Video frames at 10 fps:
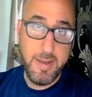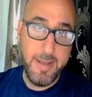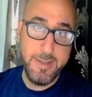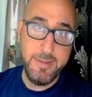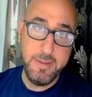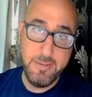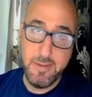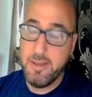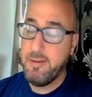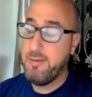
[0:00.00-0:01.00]

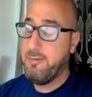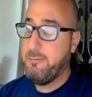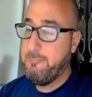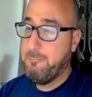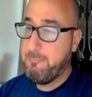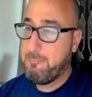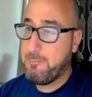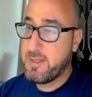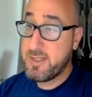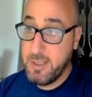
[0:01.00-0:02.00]
any
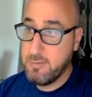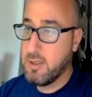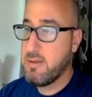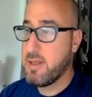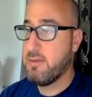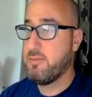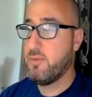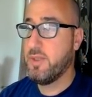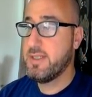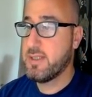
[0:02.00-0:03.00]
um, signal that
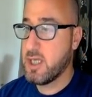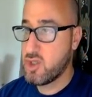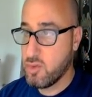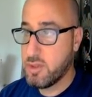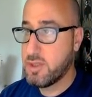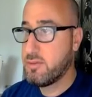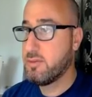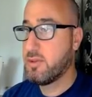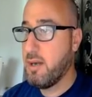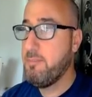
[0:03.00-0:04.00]
there is a short
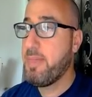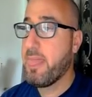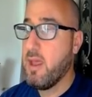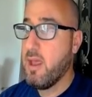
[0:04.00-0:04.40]
to come.